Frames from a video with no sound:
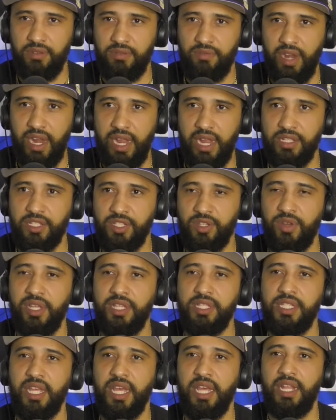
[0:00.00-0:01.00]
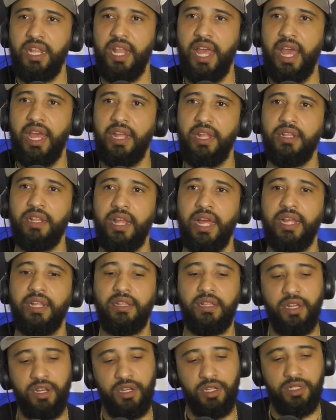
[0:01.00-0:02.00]
right? So he said that like
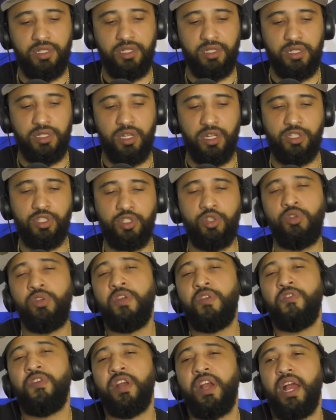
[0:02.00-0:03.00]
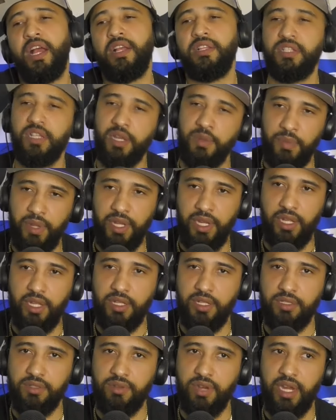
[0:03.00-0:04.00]
there's there's two different kinds of
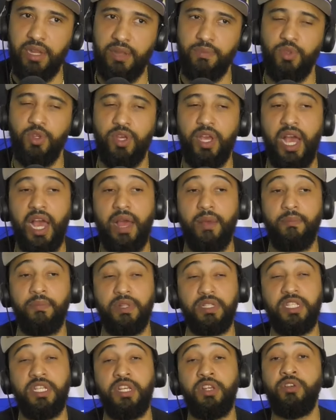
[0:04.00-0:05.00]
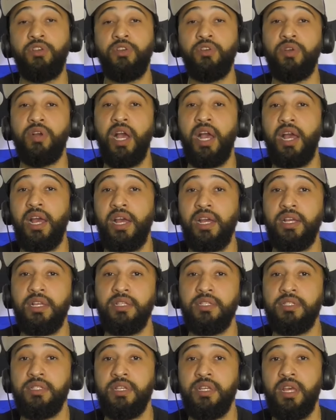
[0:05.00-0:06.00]
comedians, right? You got material
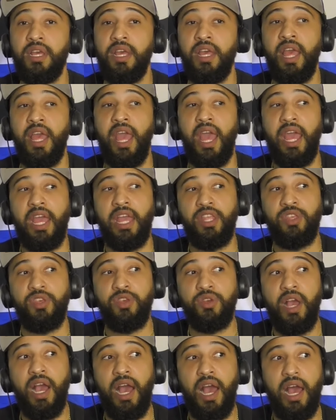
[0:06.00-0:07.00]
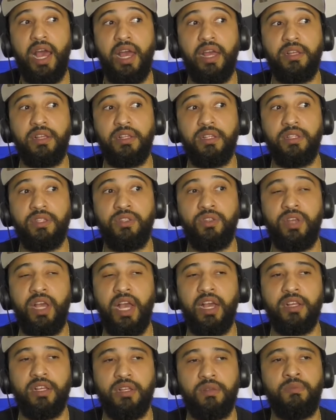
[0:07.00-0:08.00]
guys and you got you
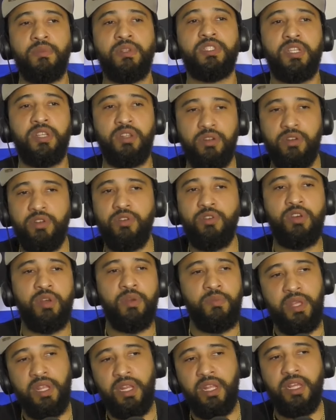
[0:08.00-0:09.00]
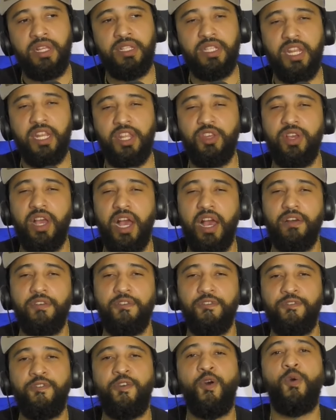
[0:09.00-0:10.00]
got material comedians and then you got
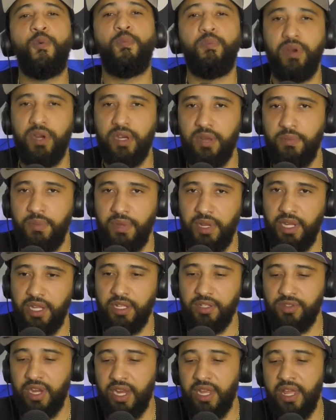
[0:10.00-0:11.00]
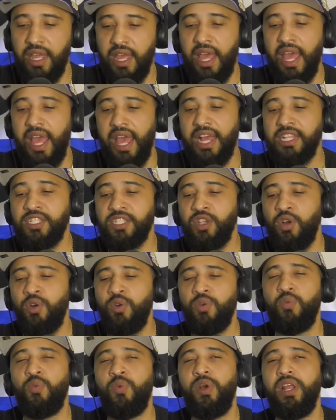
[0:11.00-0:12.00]
phone book comedians, right? And
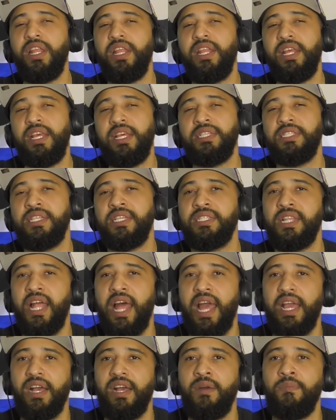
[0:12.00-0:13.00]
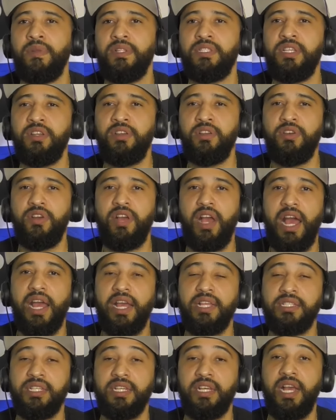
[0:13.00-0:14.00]
so what it is is like a material guy
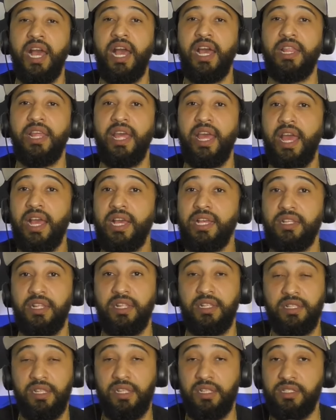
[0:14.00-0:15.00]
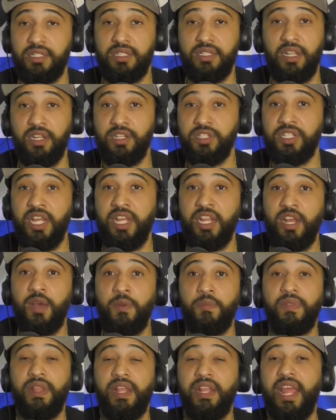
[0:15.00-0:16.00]
is a guy that had it's their stand
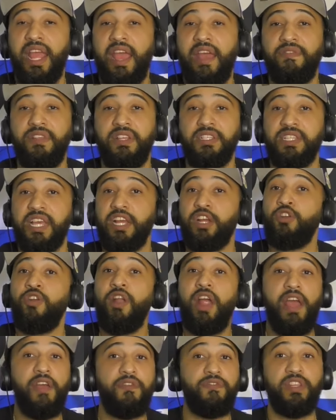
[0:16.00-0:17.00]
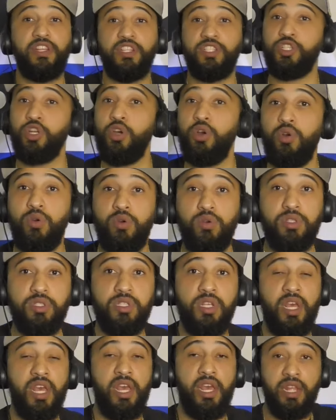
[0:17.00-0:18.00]
up and then they have these like crafted jokes,
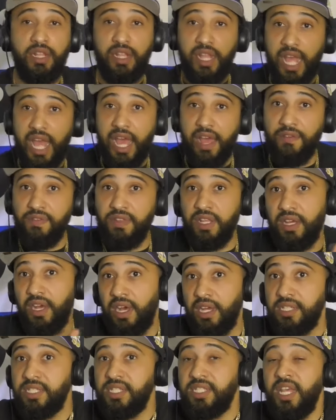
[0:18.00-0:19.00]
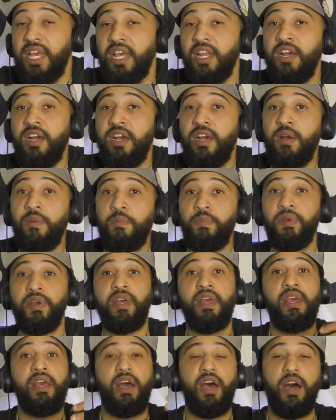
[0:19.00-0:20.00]
they have the, a setup,
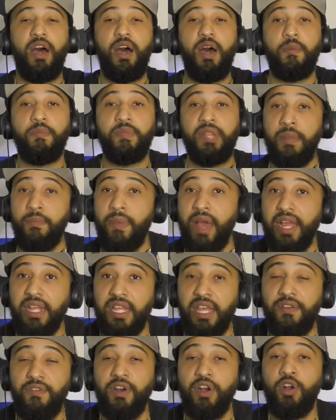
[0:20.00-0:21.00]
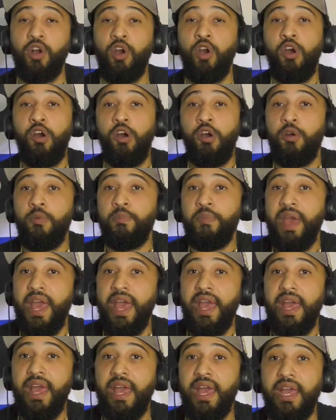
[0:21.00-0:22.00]
um, they might give a call
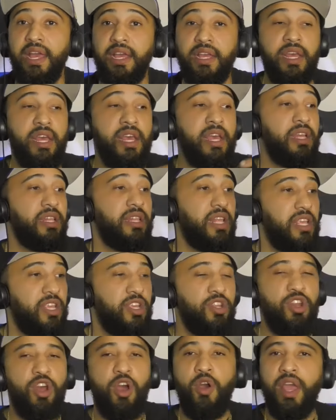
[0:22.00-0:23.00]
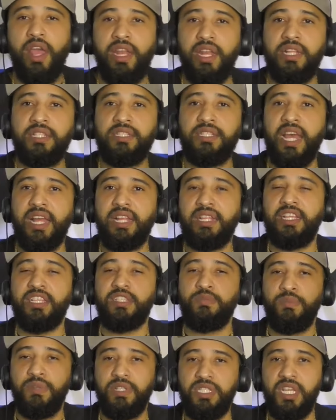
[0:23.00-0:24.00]
back, you know and it's like
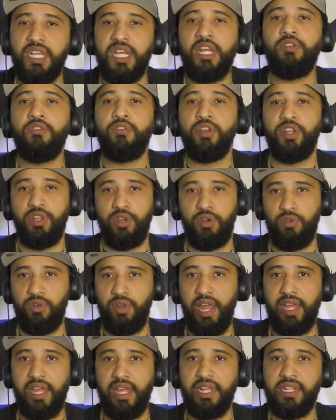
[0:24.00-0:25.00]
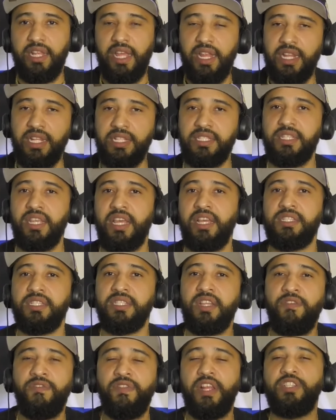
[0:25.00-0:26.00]
this material like and, and it's it's
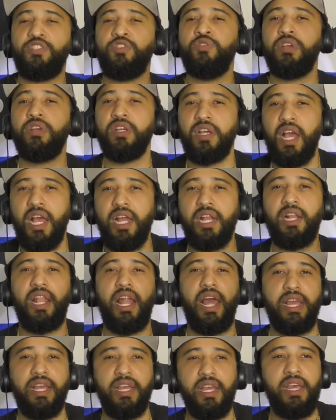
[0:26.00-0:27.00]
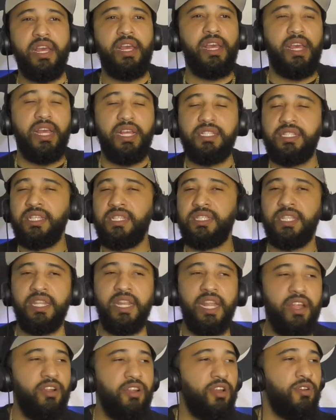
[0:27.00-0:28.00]
stuff that you could kind of like it's these
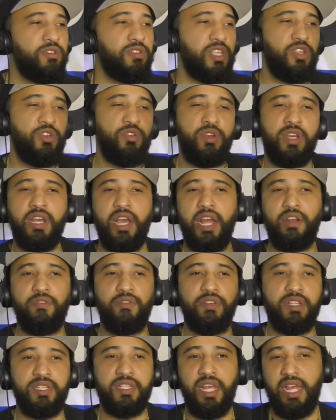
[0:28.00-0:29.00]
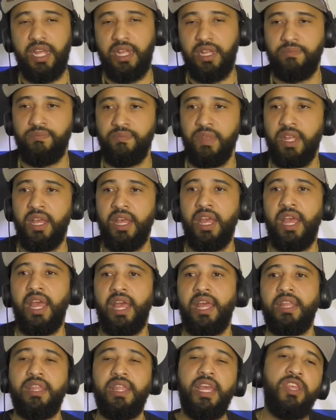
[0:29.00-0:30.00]
scenarios and you could kind of recite
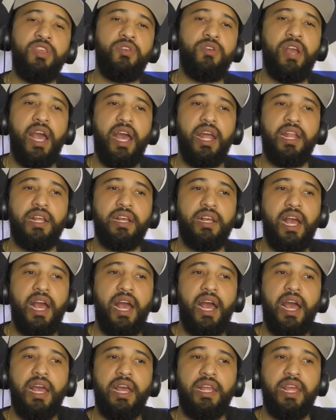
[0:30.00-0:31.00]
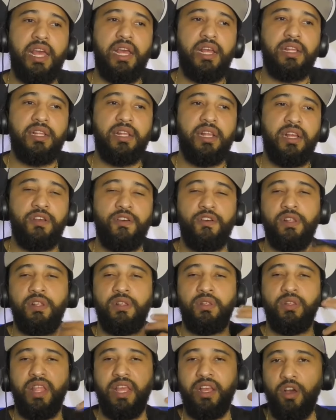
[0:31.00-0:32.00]
and then you got a guy that uh,
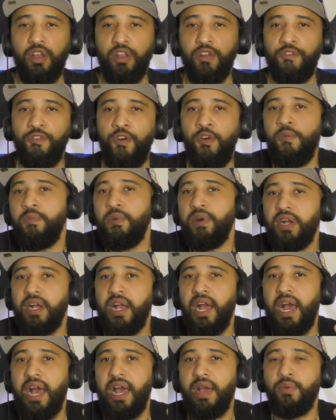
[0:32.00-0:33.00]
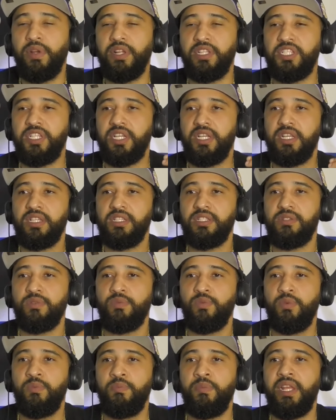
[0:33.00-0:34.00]
they call a phone book guy which is
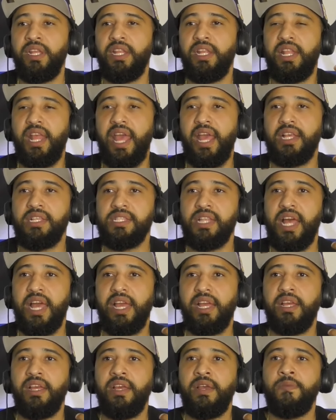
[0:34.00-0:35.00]
meaning that it's like